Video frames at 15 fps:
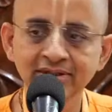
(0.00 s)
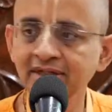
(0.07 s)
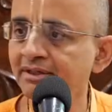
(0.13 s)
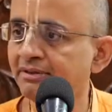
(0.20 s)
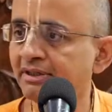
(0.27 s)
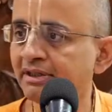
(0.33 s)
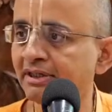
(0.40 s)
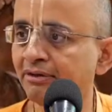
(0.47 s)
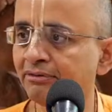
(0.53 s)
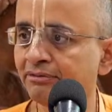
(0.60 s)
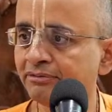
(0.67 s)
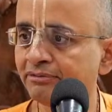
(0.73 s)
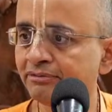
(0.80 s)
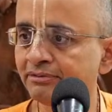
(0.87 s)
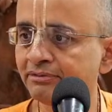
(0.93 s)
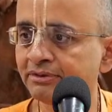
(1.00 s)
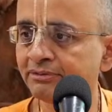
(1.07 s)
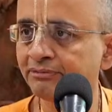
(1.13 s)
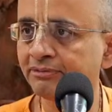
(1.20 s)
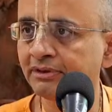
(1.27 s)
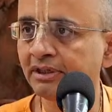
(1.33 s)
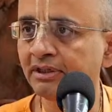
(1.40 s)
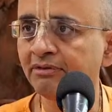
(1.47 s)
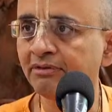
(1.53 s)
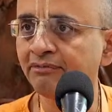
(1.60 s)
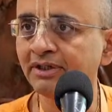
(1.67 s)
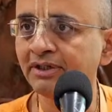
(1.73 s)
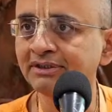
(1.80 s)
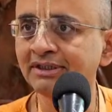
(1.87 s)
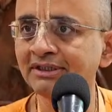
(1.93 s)
Then now, it's anyway,
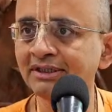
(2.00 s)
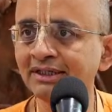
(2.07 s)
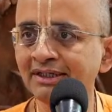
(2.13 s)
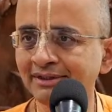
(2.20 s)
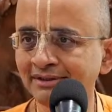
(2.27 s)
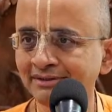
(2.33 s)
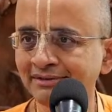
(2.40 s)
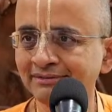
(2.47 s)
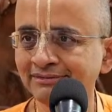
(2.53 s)
fasting till